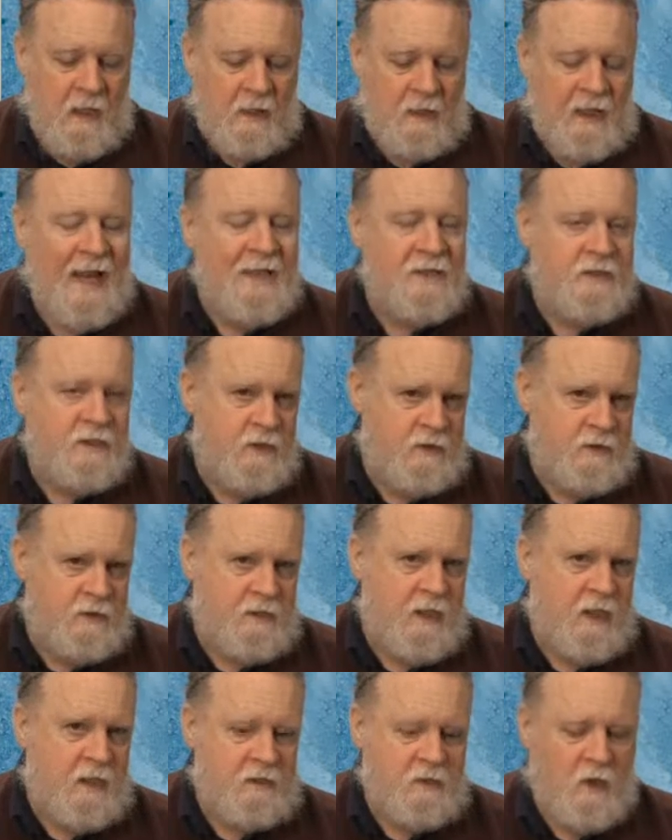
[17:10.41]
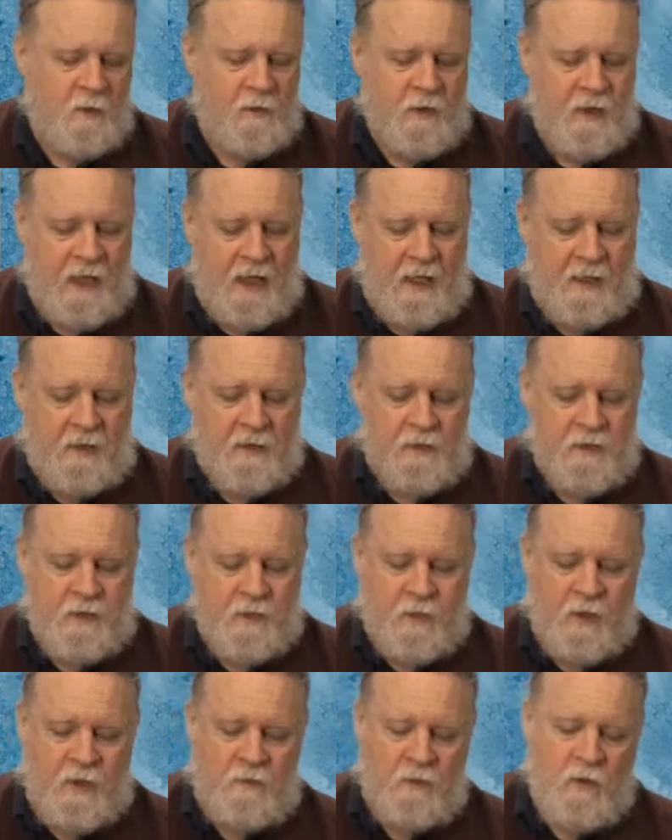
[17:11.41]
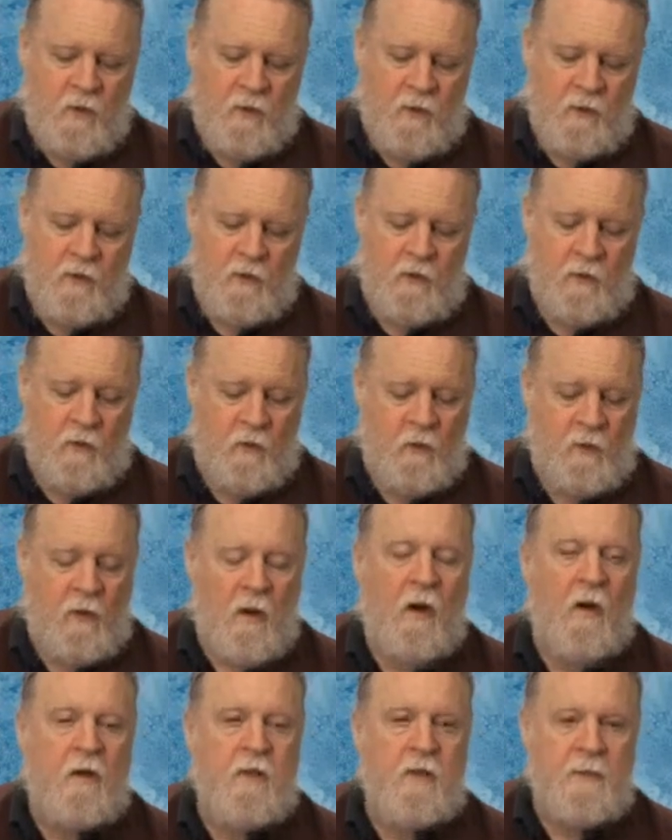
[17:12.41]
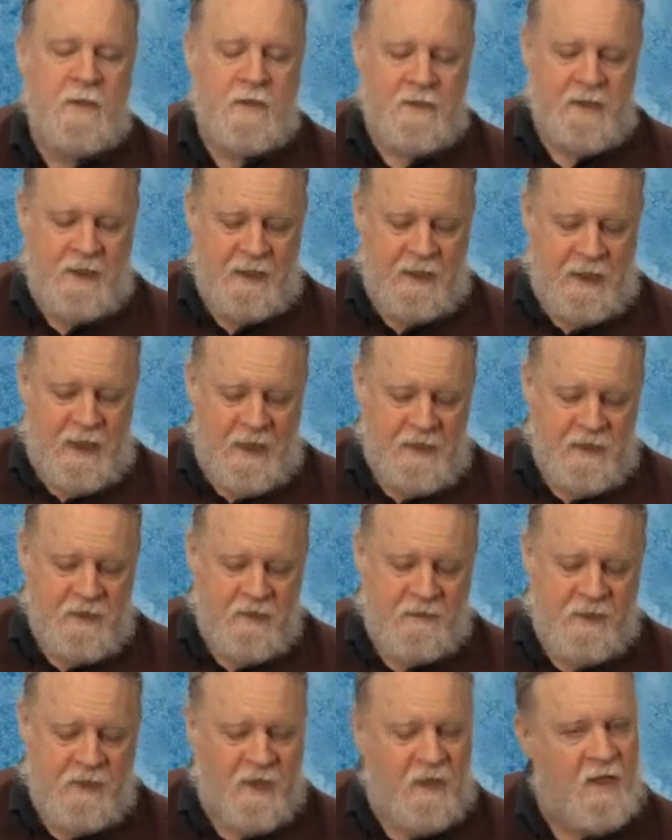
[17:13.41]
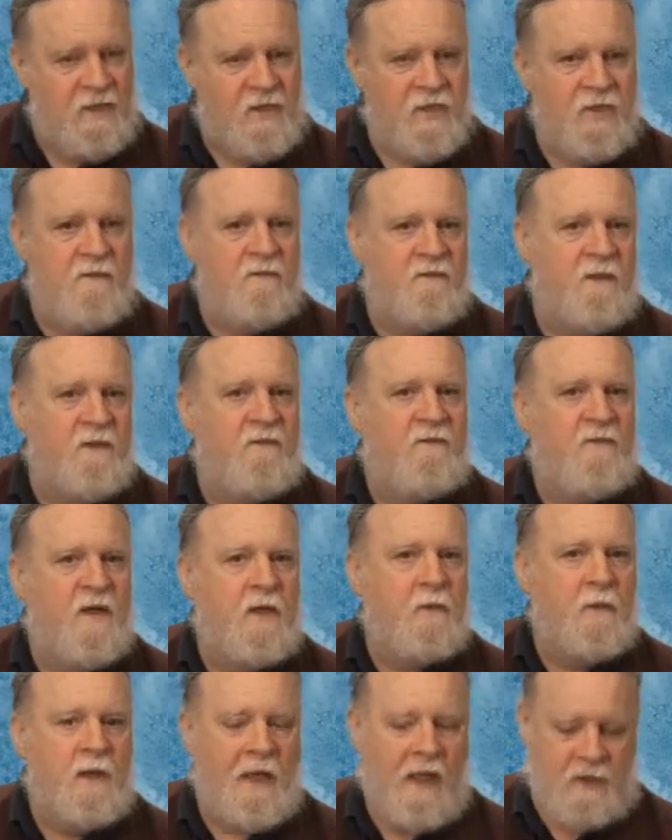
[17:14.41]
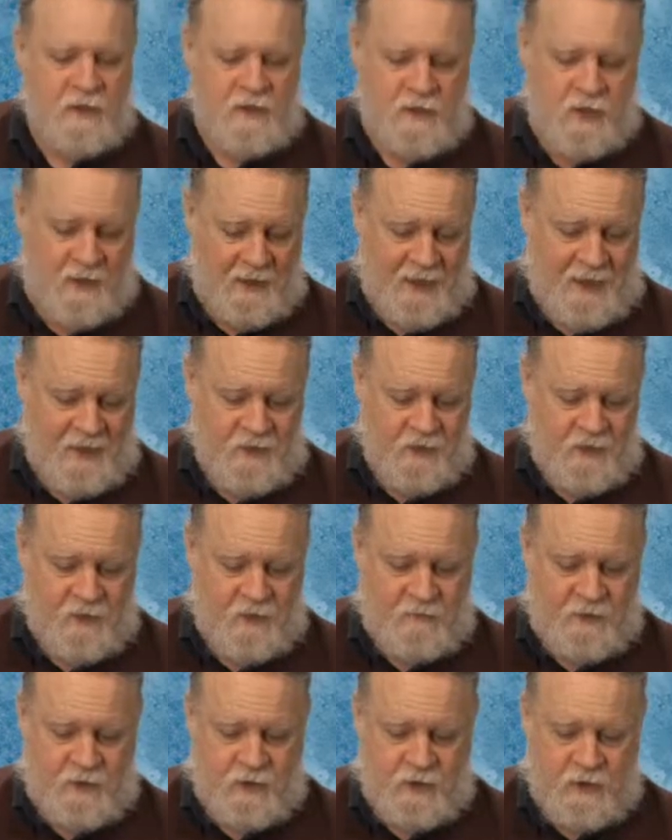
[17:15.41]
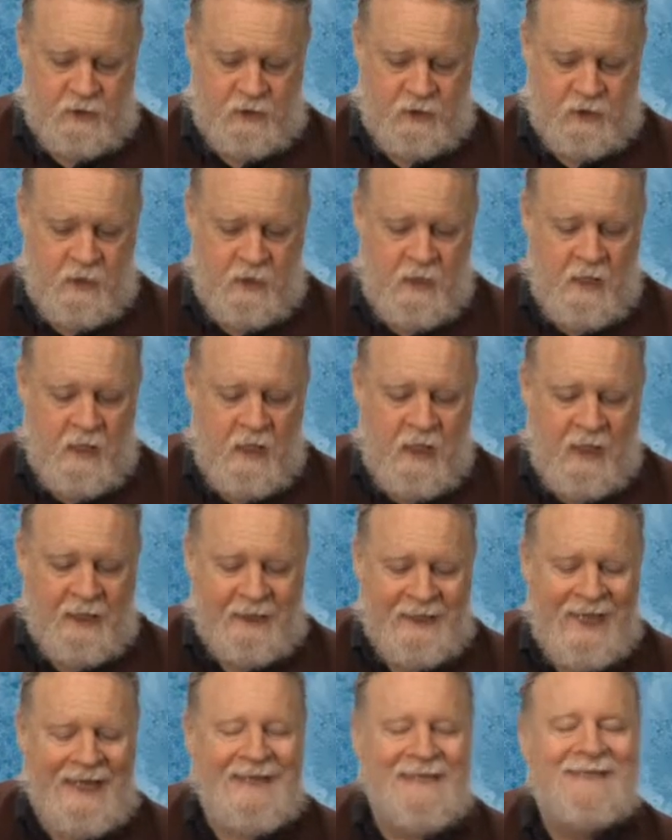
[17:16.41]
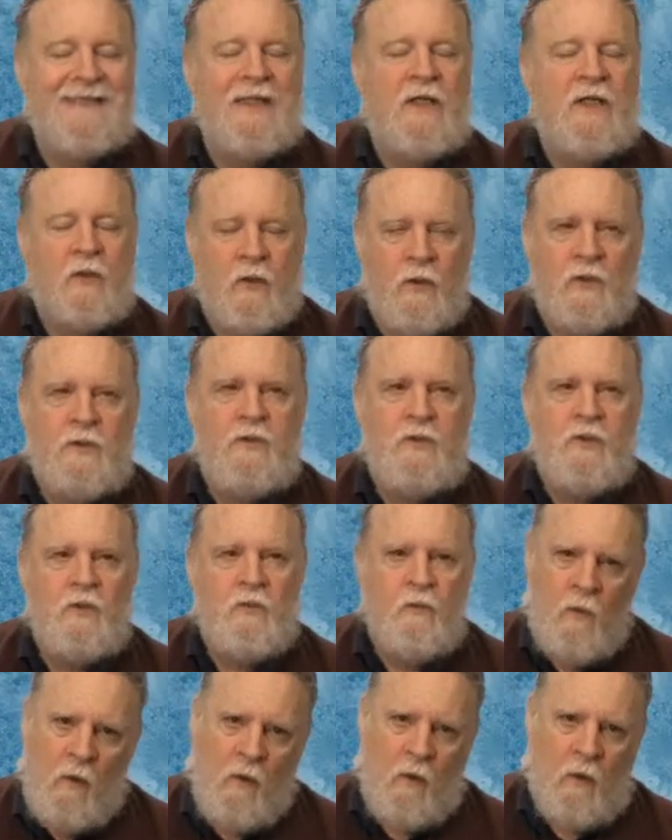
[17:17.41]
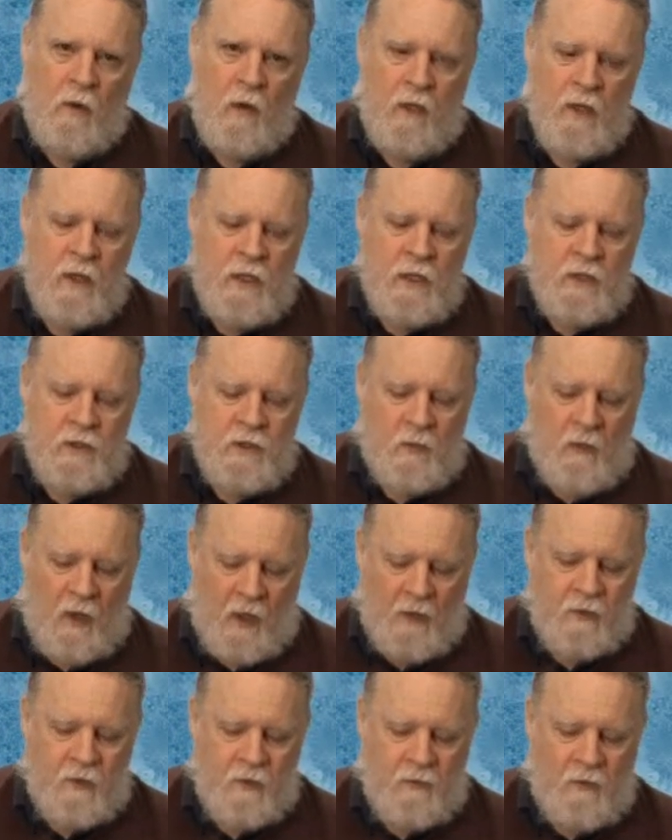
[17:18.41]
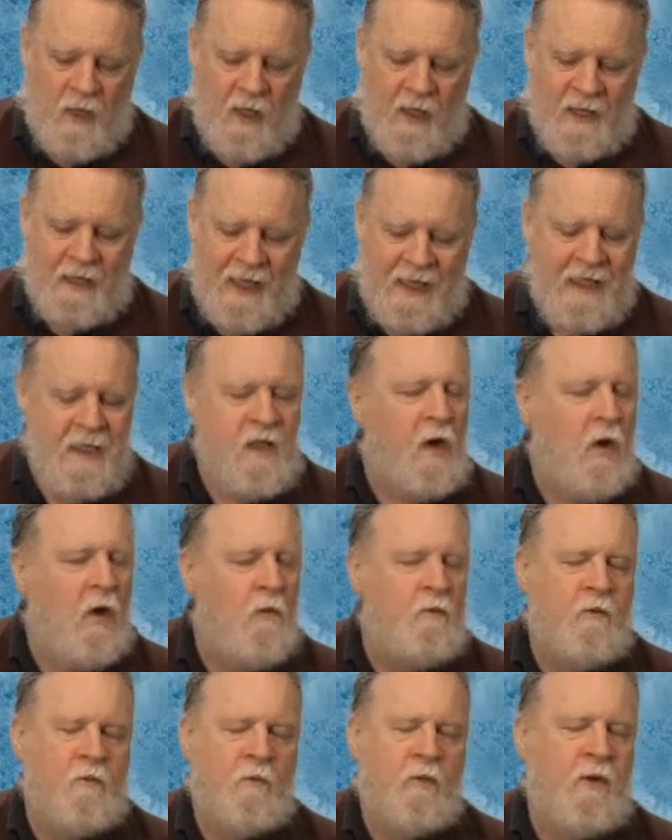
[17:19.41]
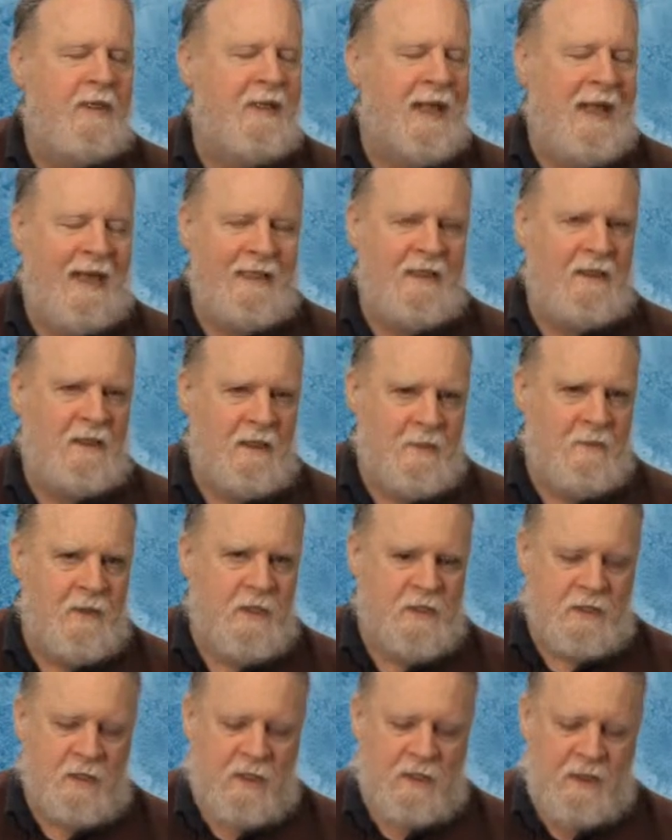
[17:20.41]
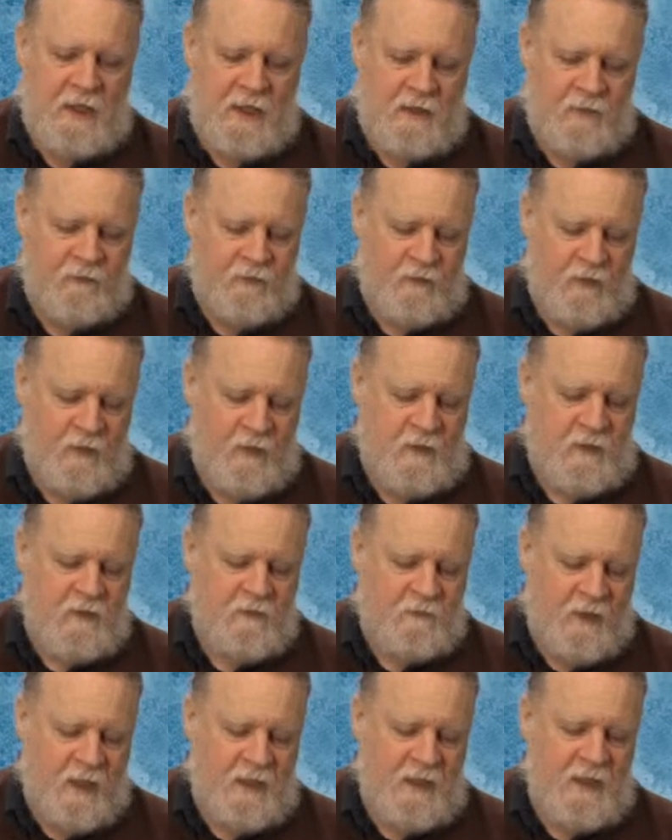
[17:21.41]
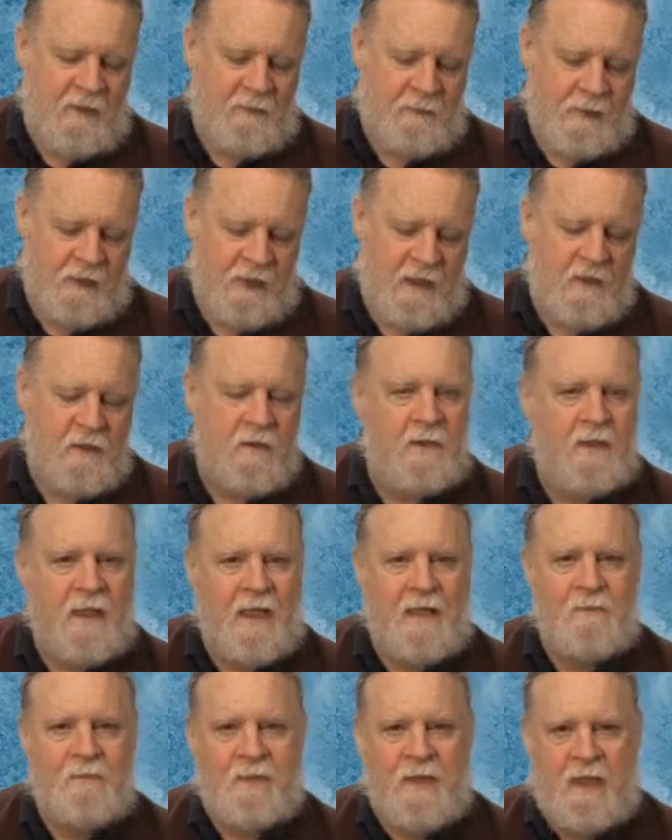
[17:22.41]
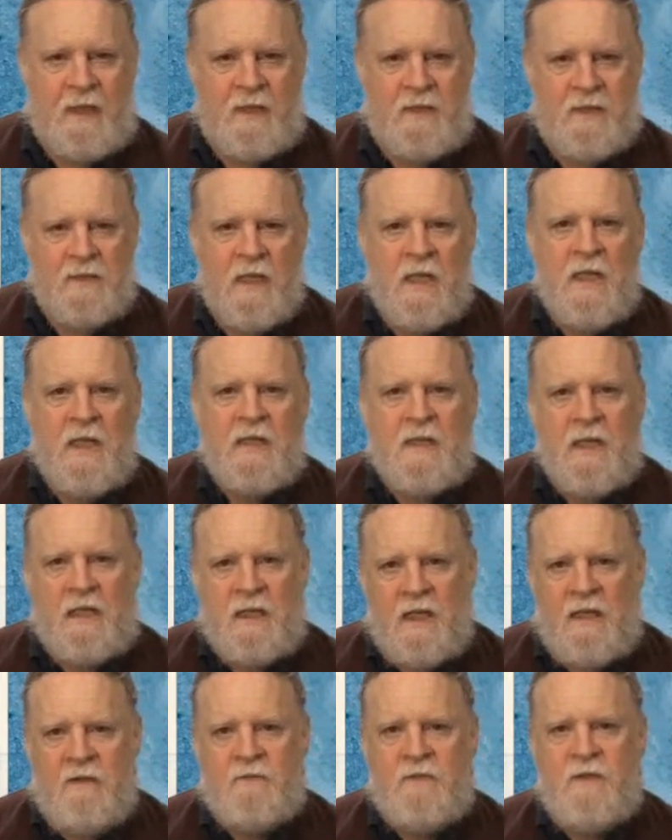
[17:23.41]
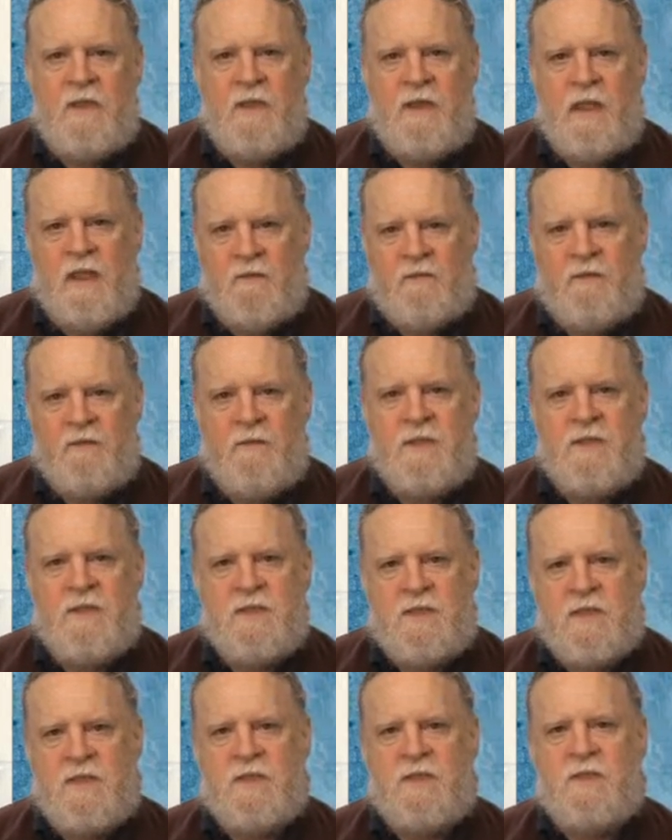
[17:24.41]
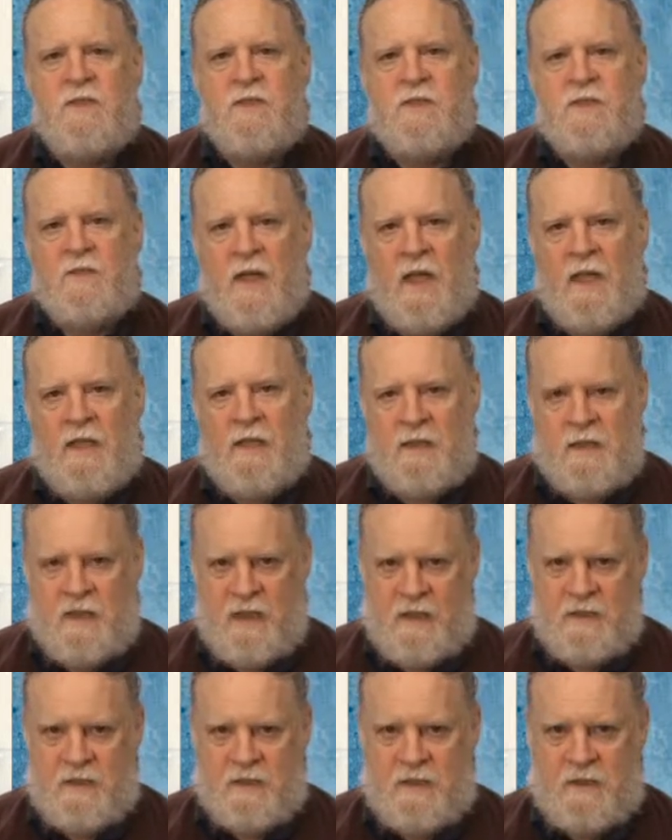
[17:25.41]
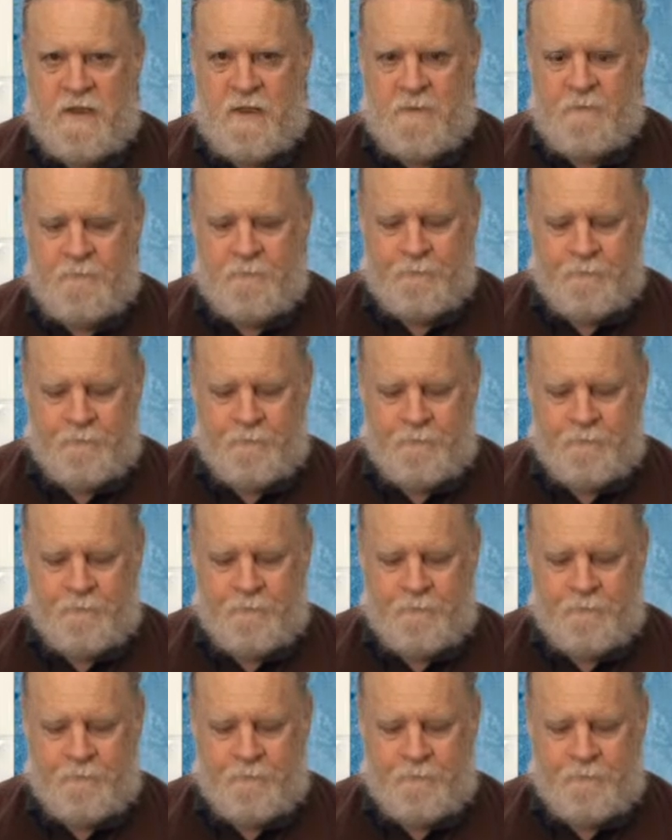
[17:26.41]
Last Tuesday, October 8th, the Supreme Court heard oral arguments in the case of McCutcheon v. Federal Election Commission, a case that could do more to undermine any hope of putting any limits on the influence of money in political campaigns than even the infamous Citizens United case did.